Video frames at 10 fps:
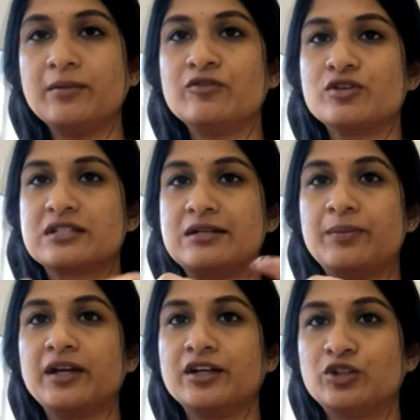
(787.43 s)
If you're
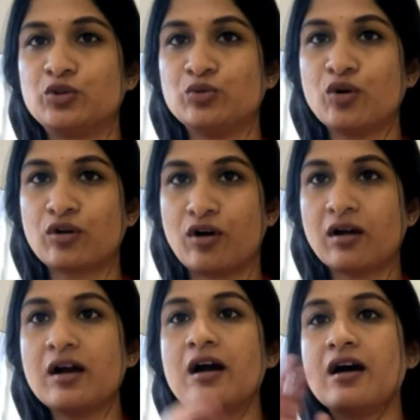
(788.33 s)
sleeping at 2
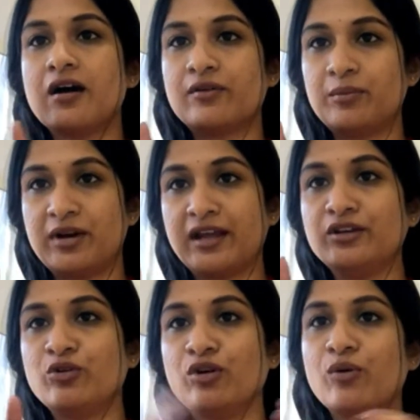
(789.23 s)
o'clock, our
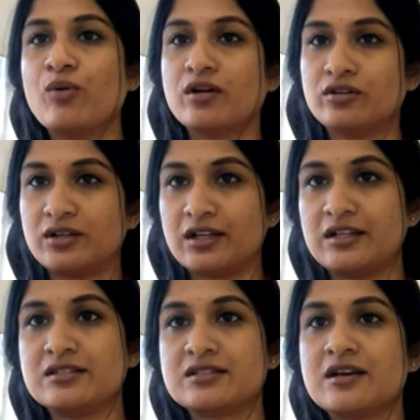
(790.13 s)
brain don't know what to
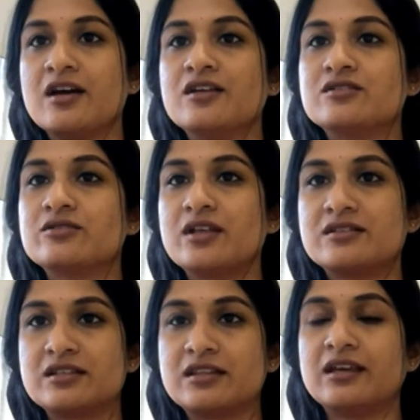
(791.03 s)
release. So
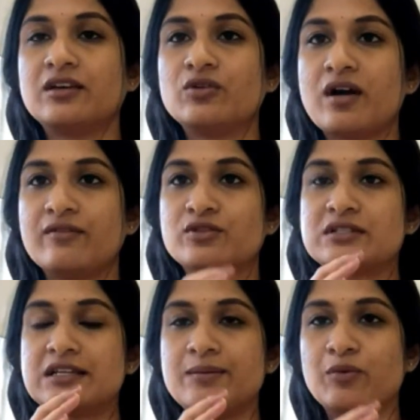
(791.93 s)
that's the thing, you have to
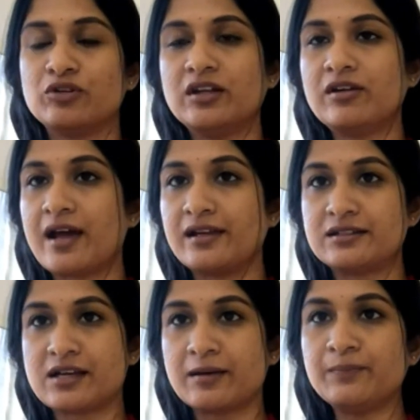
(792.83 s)
sleep on the
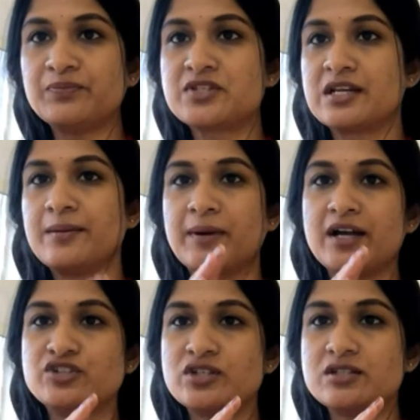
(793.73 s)
right time. Sleep
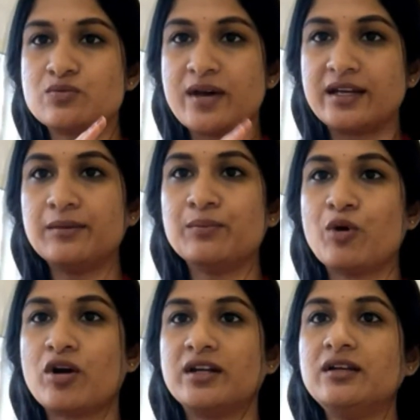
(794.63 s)
hygiene is very
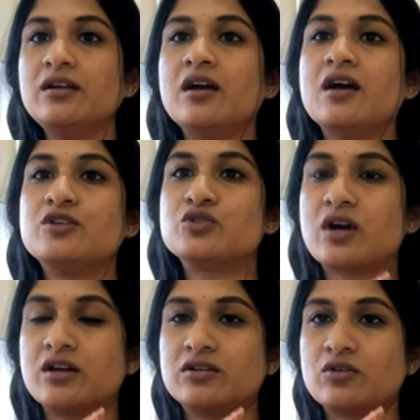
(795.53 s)
important to
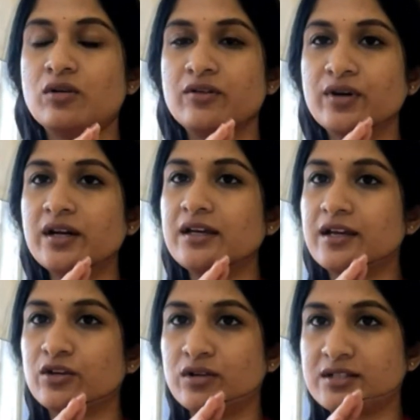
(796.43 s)
control your
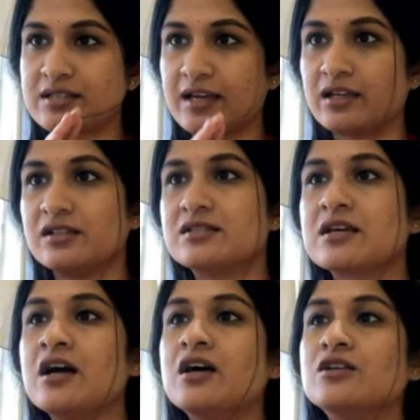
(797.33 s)
irregular cycles.
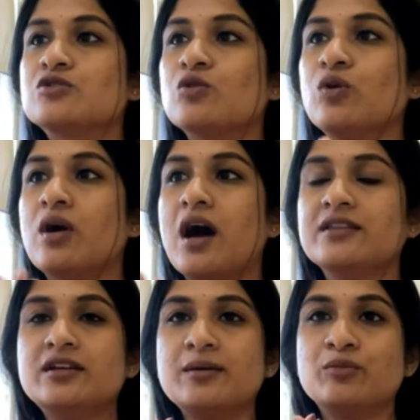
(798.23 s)
So
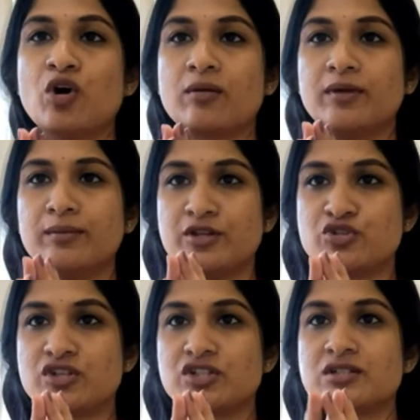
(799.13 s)
other abnormal
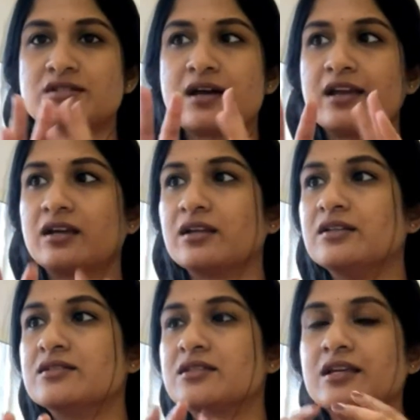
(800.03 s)
menstruation
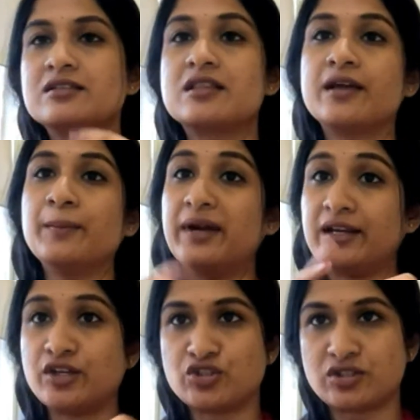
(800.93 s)
cycles, things like
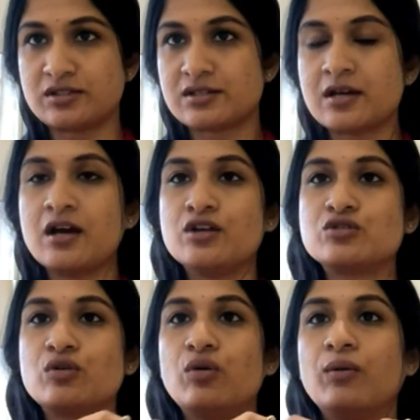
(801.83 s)
medications.
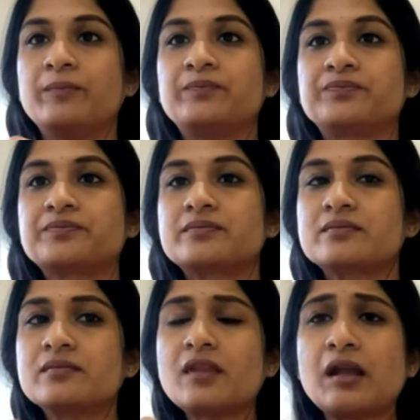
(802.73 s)
So
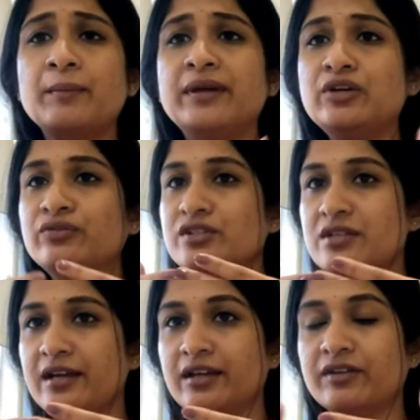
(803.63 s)
many of the
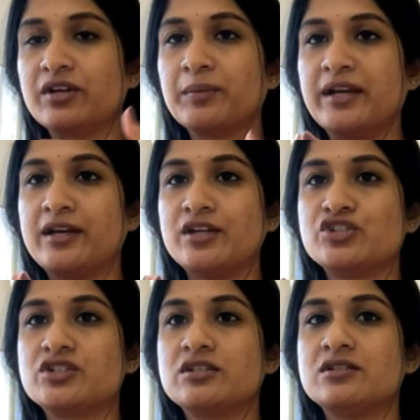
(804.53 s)
psychiatric
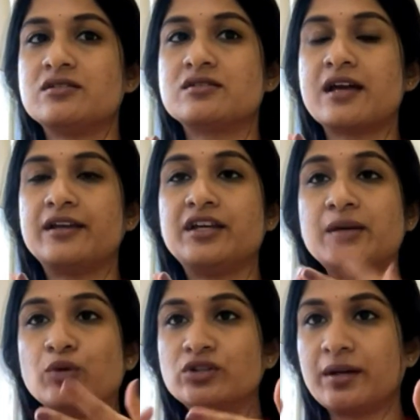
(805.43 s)
medications and
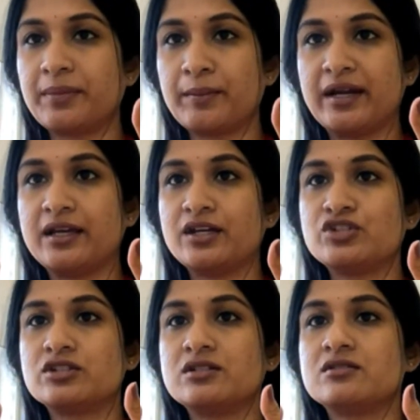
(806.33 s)
chemotherapy
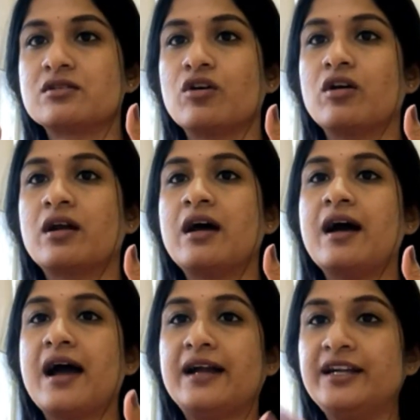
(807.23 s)
medications or
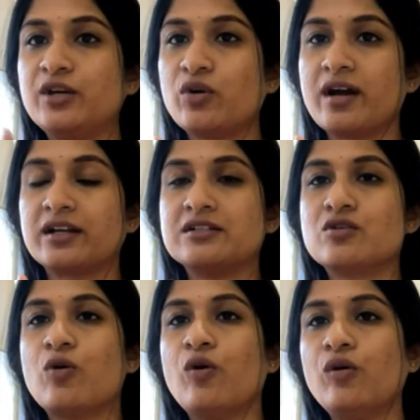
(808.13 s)

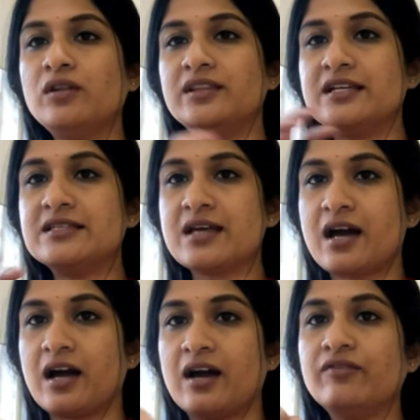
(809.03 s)
anticoagulants, all these
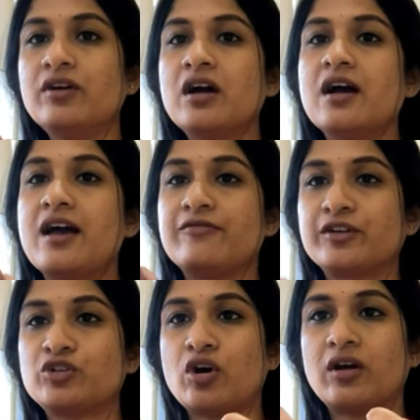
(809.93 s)
have
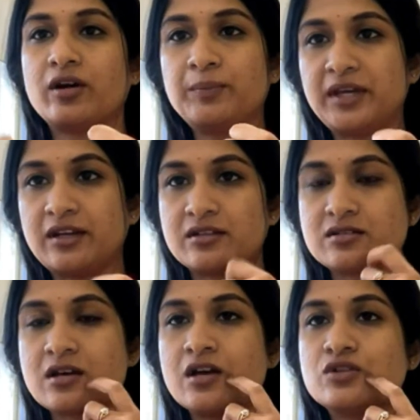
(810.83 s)
effect on our
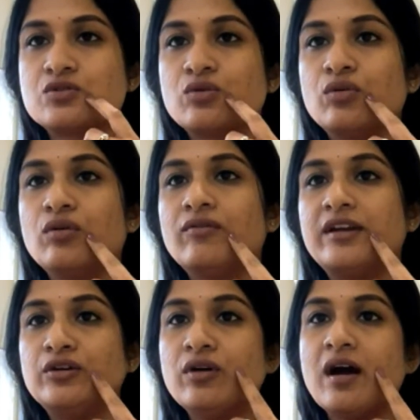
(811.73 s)
periods. So
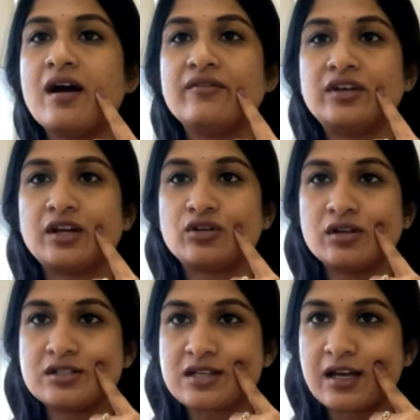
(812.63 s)
when you have
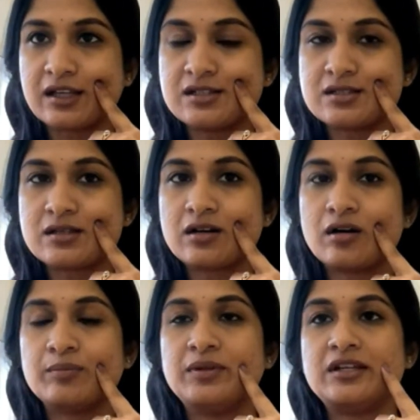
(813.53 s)
irregular cycles,
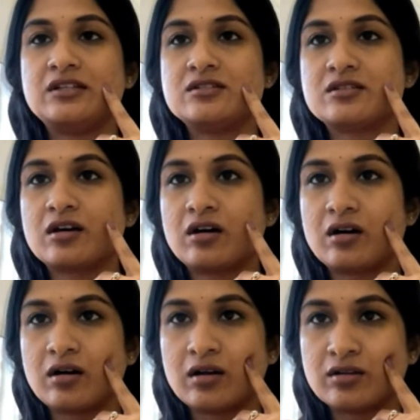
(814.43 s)
please
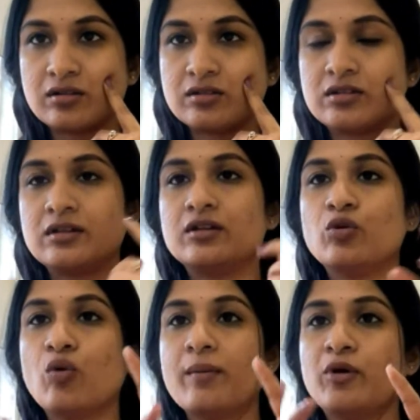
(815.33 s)
know
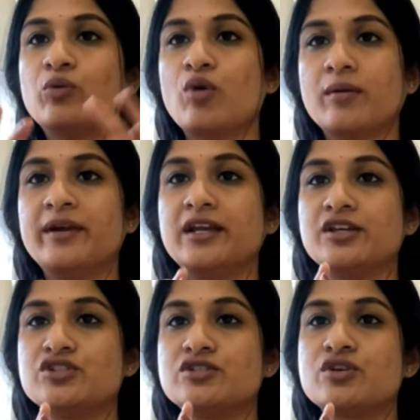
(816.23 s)
about what
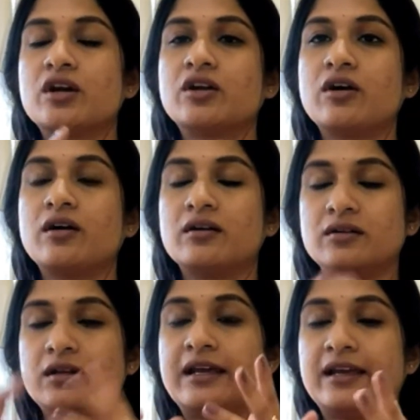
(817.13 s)
medications you're
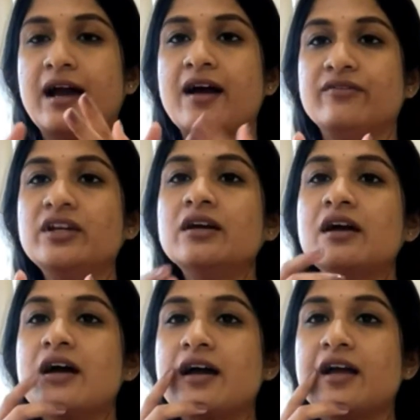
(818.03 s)
like having,
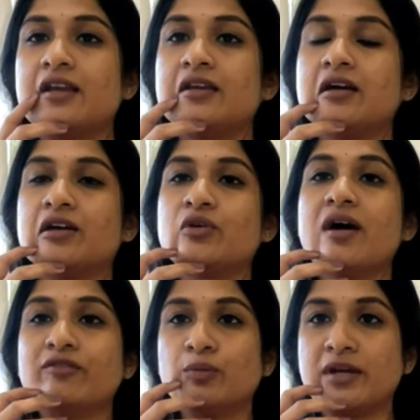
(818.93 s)
and you
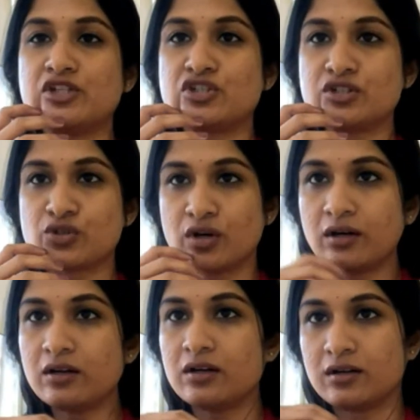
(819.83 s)
have to mention to
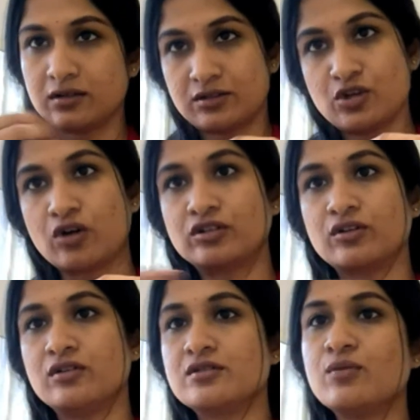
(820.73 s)
your doctor
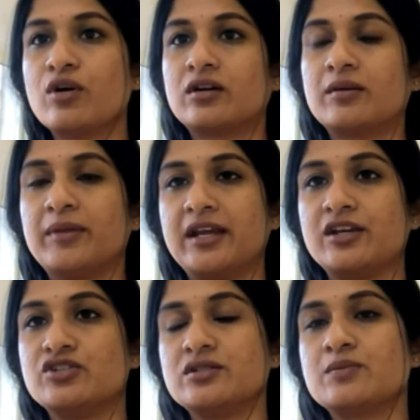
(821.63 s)
also what
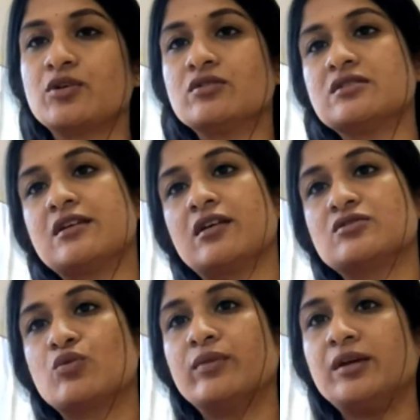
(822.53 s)
medications, because there are
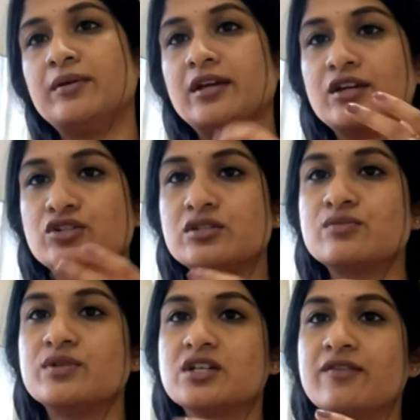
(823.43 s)
so many medications
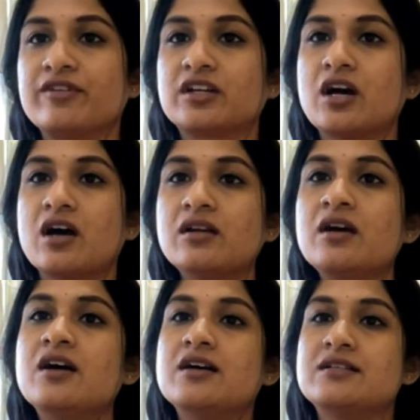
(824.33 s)
which affect our
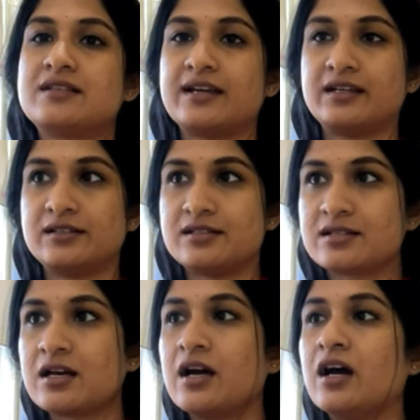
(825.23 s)
cycles.